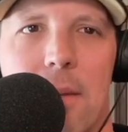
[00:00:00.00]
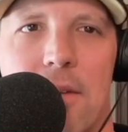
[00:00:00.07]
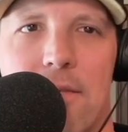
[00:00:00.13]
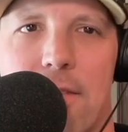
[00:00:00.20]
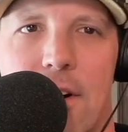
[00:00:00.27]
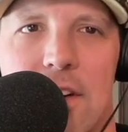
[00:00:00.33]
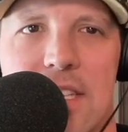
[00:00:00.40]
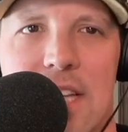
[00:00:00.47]
But
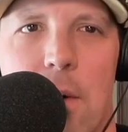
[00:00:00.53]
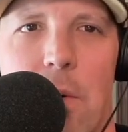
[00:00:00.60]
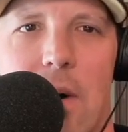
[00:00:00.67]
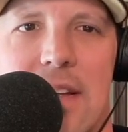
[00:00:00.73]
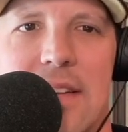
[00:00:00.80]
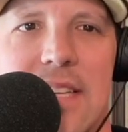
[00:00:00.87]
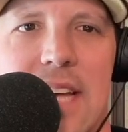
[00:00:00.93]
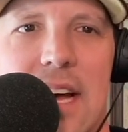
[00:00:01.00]
first, I
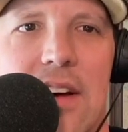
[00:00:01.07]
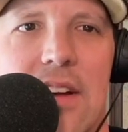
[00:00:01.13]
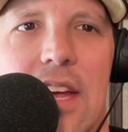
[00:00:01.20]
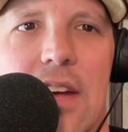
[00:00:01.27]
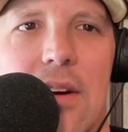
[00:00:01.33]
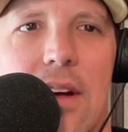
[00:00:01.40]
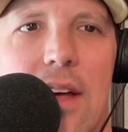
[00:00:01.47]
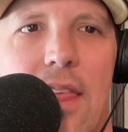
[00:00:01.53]
want to tell
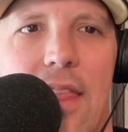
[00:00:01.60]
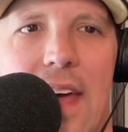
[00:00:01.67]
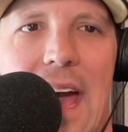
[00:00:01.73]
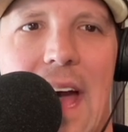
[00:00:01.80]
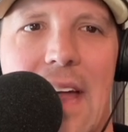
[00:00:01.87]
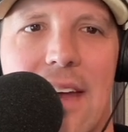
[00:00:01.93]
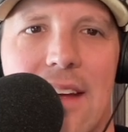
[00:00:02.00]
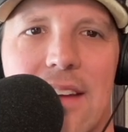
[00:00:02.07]
you
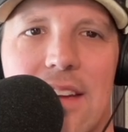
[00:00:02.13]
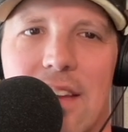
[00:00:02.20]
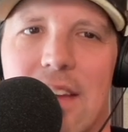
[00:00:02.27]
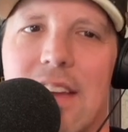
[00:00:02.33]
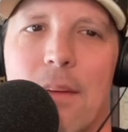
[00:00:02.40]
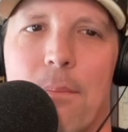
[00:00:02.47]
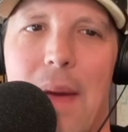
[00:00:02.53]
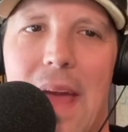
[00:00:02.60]
that you
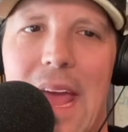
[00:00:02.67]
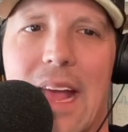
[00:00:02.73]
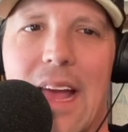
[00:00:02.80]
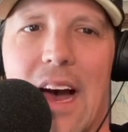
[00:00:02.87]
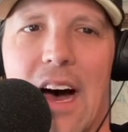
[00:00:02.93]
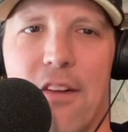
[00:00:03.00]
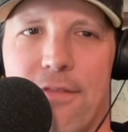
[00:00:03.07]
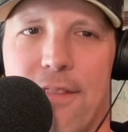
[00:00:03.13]
need to make
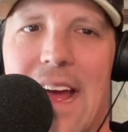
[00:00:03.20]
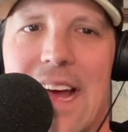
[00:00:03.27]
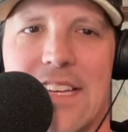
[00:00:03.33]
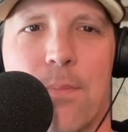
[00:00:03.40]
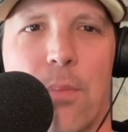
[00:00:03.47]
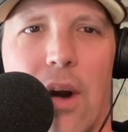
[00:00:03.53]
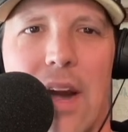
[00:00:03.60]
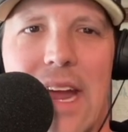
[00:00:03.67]
a
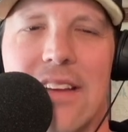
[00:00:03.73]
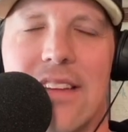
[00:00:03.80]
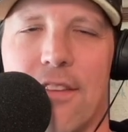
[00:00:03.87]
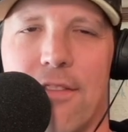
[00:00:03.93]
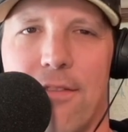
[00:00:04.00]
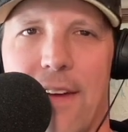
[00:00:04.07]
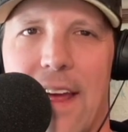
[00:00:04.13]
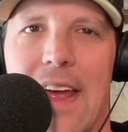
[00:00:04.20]
fast break to
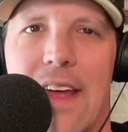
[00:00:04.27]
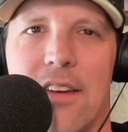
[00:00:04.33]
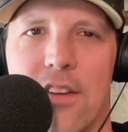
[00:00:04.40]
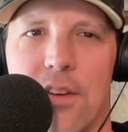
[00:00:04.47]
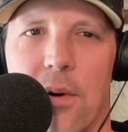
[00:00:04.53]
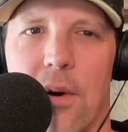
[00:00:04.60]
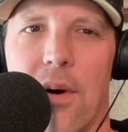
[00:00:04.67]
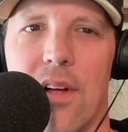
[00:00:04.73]

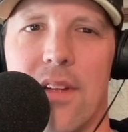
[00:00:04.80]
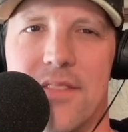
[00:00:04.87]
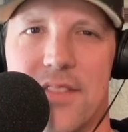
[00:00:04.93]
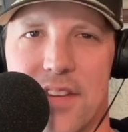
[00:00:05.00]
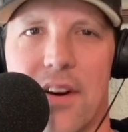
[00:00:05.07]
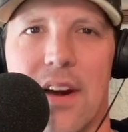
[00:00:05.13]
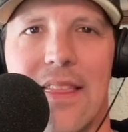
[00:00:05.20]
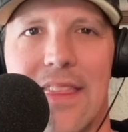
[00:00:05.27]
FanDuel
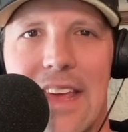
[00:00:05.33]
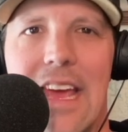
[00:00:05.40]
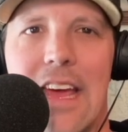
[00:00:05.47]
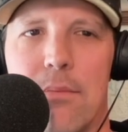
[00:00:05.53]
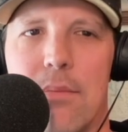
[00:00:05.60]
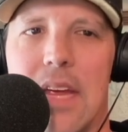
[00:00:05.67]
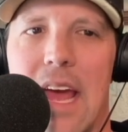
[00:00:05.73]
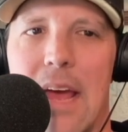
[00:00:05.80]
during the
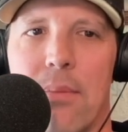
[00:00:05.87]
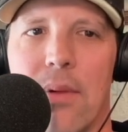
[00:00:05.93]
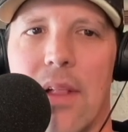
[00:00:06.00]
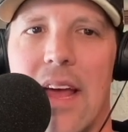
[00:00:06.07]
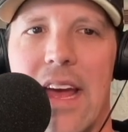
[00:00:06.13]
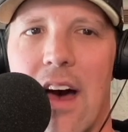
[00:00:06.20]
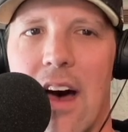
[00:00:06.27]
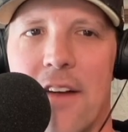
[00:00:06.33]
NBA
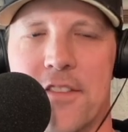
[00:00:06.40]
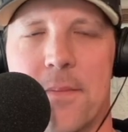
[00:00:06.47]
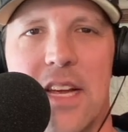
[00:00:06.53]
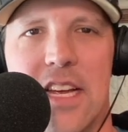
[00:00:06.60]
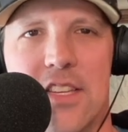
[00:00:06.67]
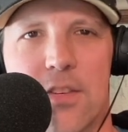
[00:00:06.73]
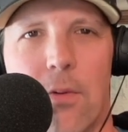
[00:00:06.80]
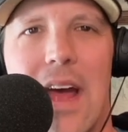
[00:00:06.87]
playoffs,
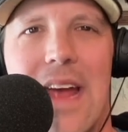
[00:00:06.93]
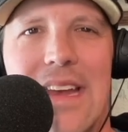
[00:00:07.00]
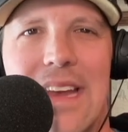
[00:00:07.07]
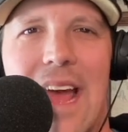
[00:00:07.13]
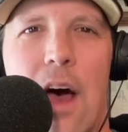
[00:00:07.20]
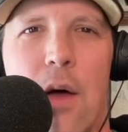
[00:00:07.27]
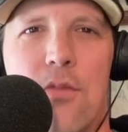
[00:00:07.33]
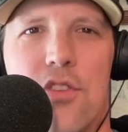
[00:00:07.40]
because right
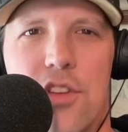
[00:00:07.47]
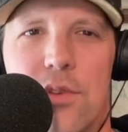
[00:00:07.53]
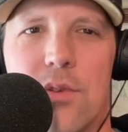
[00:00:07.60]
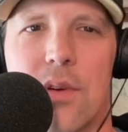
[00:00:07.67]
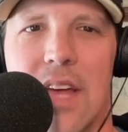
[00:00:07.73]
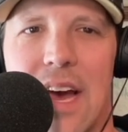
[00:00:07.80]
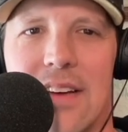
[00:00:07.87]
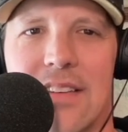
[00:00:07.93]
now, new
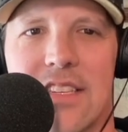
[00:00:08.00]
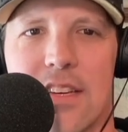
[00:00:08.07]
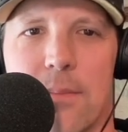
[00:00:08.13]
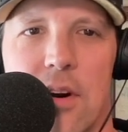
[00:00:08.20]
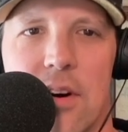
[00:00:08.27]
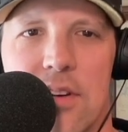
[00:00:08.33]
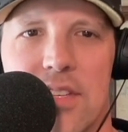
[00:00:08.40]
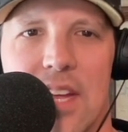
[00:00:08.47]

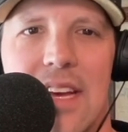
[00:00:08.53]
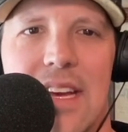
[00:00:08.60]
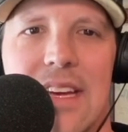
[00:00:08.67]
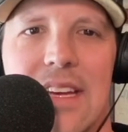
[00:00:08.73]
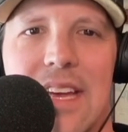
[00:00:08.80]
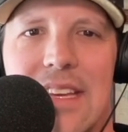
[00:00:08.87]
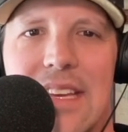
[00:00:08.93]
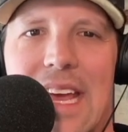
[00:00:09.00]
customers
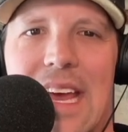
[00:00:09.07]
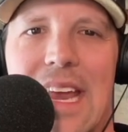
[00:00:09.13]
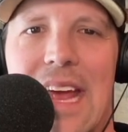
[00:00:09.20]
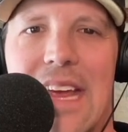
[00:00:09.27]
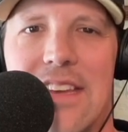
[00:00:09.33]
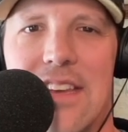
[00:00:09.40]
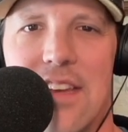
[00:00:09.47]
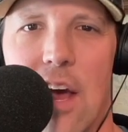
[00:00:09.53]
can get
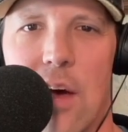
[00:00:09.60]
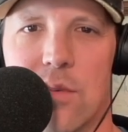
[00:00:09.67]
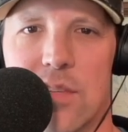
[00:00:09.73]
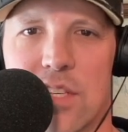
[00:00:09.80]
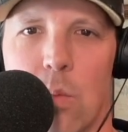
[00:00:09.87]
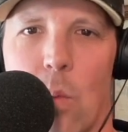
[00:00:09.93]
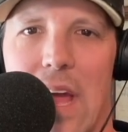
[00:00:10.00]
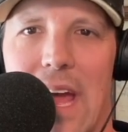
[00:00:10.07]
a
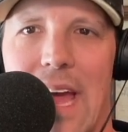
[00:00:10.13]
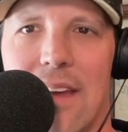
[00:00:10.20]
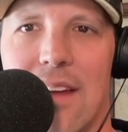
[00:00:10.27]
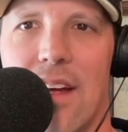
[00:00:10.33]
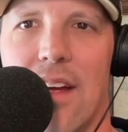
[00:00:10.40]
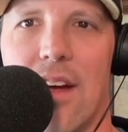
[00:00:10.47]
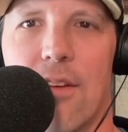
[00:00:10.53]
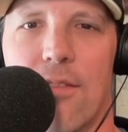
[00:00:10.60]
no-sweat
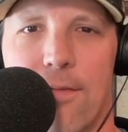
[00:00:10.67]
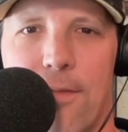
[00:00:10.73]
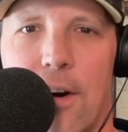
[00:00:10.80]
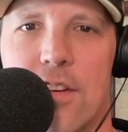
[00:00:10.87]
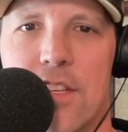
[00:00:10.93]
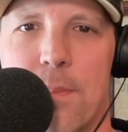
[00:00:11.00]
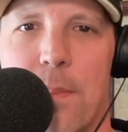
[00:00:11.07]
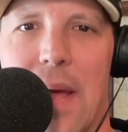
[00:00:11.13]

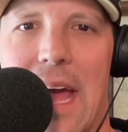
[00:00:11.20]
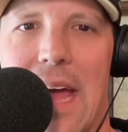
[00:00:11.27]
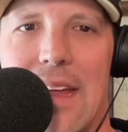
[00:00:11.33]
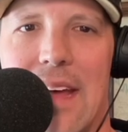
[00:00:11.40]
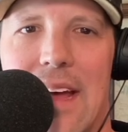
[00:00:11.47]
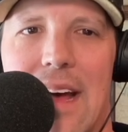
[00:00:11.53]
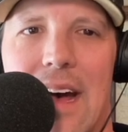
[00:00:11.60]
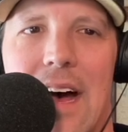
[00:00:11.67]
first bet
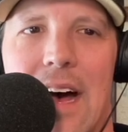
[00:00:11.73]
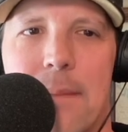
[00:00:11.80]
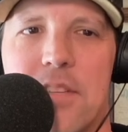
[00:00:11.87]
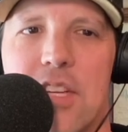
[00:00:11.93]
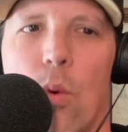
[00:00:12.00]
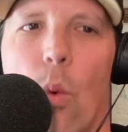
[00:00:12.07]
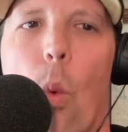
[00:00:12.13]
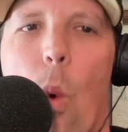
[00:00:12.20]
up
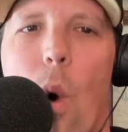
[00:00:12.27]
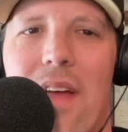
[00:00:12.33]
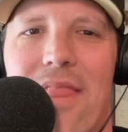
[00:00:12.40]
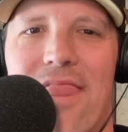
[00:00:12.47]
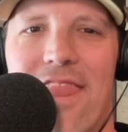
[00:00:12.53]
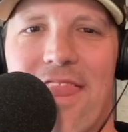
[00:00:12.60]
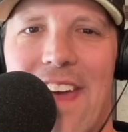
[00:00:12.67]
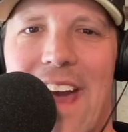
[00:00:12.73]
to
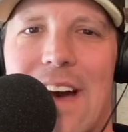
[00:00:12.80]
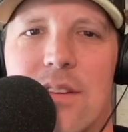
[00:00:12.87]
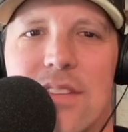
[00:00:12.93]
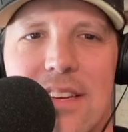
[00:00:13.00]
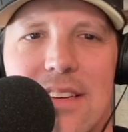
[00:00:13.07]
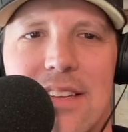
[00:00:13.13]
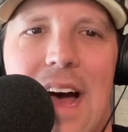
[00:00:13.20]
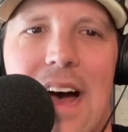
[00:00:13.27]

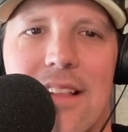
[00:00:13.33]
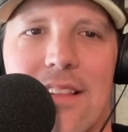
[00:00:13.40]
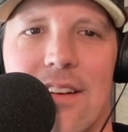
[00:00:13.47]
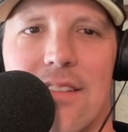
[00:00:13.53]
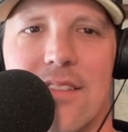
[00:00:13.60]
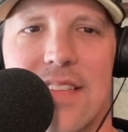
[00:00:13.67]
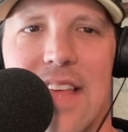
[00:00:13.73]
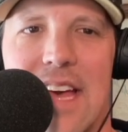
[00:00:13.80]

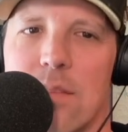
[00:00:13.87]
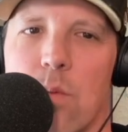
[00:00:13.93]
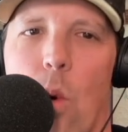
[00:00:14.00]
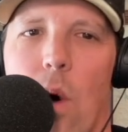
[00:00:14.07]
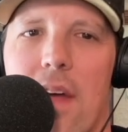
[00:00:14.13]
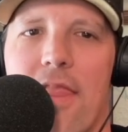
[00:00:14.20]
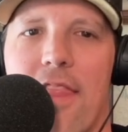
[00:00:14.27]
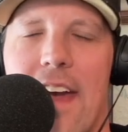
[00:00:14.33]
$1,000. That's
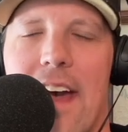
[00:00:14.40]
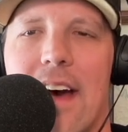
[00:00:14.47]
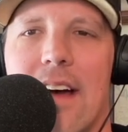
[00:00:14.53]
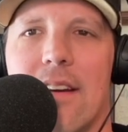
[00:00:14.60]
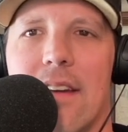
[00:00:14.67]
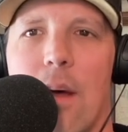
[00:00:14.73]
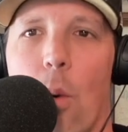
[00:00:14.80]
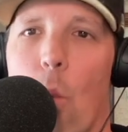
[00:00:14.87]

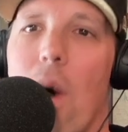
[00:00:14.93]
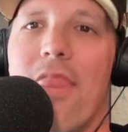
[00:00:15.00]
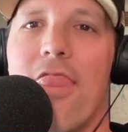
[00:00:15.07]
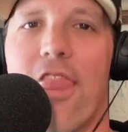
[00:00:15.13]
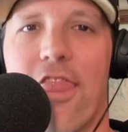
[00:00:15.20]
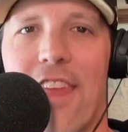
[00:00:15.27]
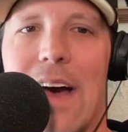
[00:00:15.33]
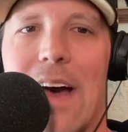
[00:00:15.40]

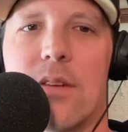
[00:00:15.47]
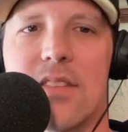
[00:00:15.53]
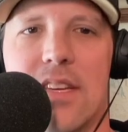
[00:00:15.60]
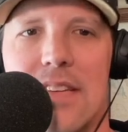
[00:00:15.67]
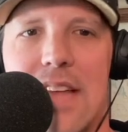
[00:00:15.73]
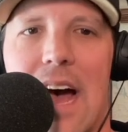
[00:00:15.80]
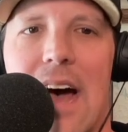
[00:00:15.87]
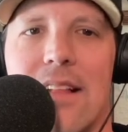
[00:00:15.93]

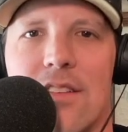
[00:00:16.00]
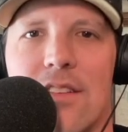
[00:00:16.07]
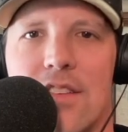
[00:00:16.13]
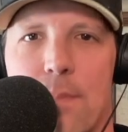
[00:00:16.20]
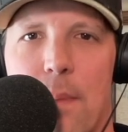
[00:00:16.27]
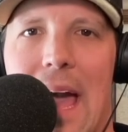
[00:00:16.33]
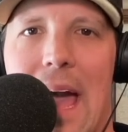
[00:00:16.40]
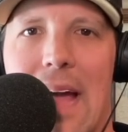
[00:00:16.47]

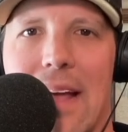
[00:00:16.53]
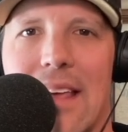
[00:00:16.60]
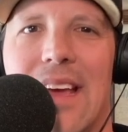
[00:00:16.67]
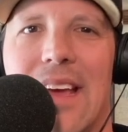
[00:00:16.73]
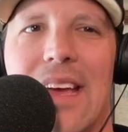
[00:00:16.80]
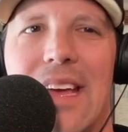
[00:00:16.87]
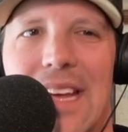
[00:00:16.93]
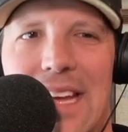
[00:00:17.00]
$1,000 back
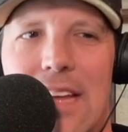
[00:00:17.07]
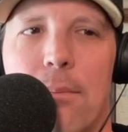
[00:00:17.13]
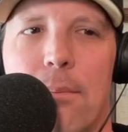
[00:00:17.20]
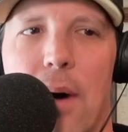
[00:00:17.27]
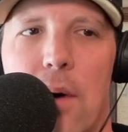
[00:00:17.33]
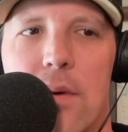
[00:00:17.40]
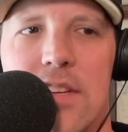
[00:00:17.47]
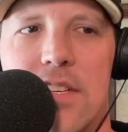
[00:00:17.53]
in
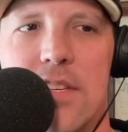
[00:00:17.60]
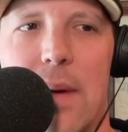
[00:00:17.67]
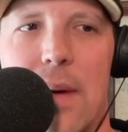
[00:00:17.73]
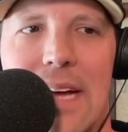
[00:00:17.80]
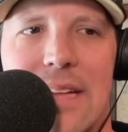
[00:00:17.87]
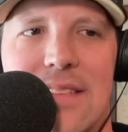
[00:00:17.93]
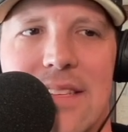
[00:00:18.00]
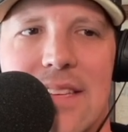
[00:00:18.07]
bonus
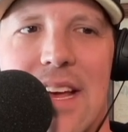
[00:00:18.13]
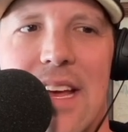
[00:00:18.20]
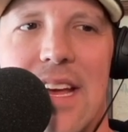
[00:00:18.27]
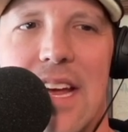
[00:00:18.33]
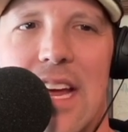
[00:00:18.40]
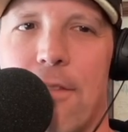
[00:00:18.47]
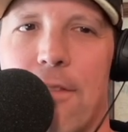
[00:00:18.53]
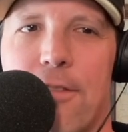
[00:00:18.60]
bets
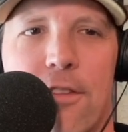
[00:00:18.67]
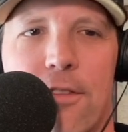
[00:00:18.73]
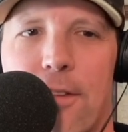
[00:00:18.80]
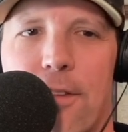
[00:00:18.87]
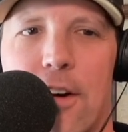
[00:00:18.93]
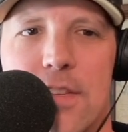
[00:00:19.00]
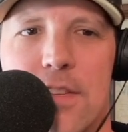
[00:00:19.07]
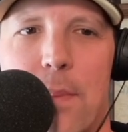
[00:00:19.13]
if your
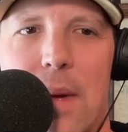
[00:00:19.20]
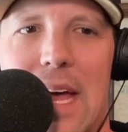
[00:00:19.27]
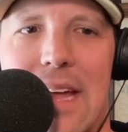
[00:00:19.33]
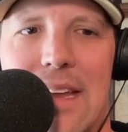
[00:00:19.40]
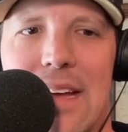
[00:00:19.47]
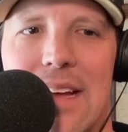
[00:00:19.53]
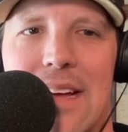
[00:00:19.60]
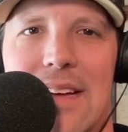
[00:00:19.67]
first
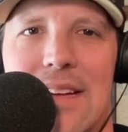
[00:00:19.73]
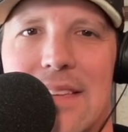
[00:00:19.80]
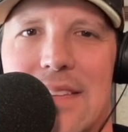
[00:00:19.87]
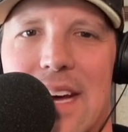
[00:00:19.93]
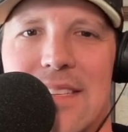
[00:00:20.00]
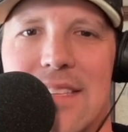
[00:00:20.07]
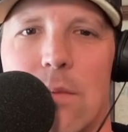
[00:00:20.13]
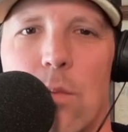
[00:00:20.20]
bet
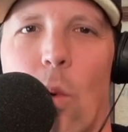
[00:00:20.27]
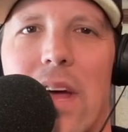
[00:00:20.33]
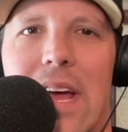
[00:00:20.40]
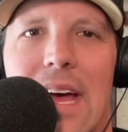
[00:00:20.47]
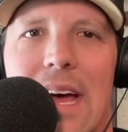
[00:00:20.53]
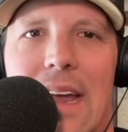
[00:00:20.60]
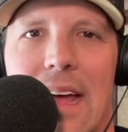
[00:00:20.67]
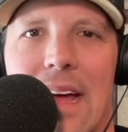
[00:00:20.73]
doesn't
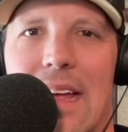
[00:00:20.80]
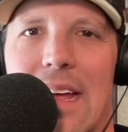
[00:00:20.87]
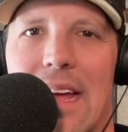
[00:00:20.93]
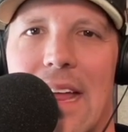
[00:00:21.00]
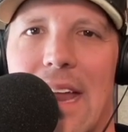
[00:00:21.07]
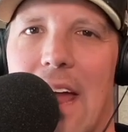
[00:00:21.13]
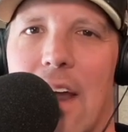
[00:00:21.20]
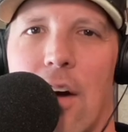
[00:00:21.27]
win.
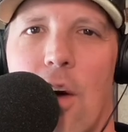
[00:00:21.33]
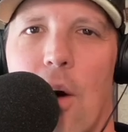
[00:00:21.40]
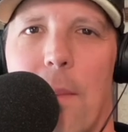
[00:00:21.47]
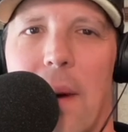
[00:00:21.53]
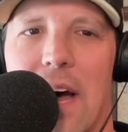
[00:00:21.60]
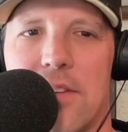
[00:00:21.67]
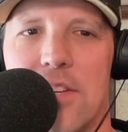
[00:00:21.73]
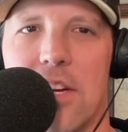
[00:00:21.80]
And I don't know
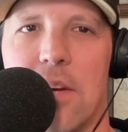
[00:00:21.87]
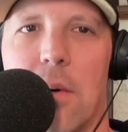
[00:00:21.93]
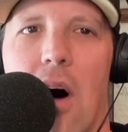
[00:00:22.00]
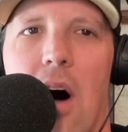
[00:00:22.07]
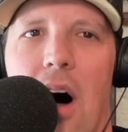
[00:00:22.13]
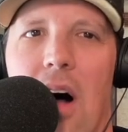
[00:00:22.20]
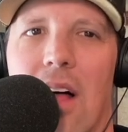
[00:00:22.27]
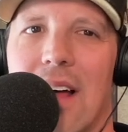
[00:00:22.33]
about you
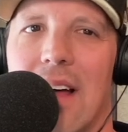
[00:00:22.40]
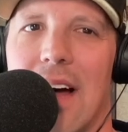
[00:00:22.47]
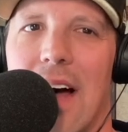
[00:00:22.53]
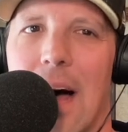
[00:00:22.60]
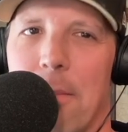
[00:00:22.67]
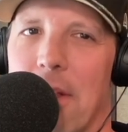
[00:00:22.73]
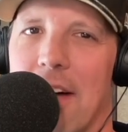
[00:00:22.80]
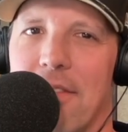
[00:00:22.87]
all,
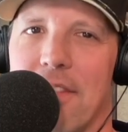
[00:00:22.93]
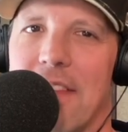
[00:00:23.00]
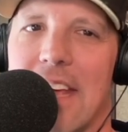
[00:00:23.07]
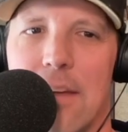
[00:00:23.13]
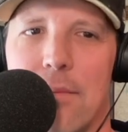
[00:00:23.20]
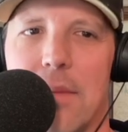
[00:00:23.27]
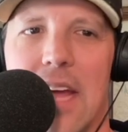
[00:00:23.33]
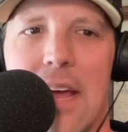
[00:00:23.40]
I'm loving the
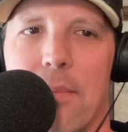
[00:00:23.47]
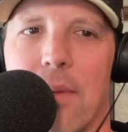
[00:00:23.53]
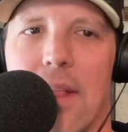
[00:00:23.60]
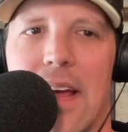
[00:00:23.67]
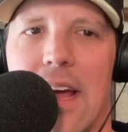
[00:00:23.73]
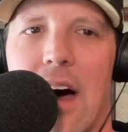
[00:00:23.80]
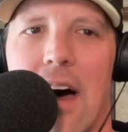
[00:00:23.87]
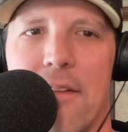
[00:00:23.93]
NBA
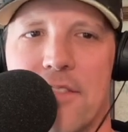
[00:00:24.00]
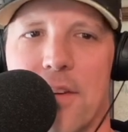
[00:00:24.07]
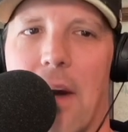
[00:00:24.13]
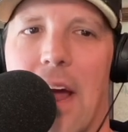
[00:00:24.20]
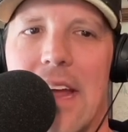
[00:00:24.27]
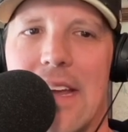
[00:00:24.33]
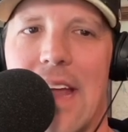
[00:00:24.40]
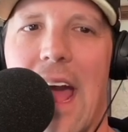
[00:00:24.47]
playoffs
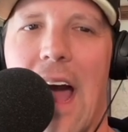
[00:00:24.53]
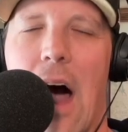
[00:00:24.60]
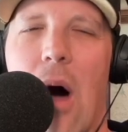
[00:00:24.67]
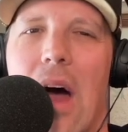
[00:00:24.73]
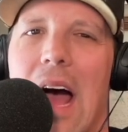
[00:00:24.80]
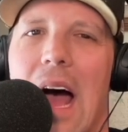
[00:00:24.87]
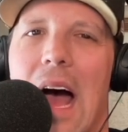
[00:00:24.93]
right now.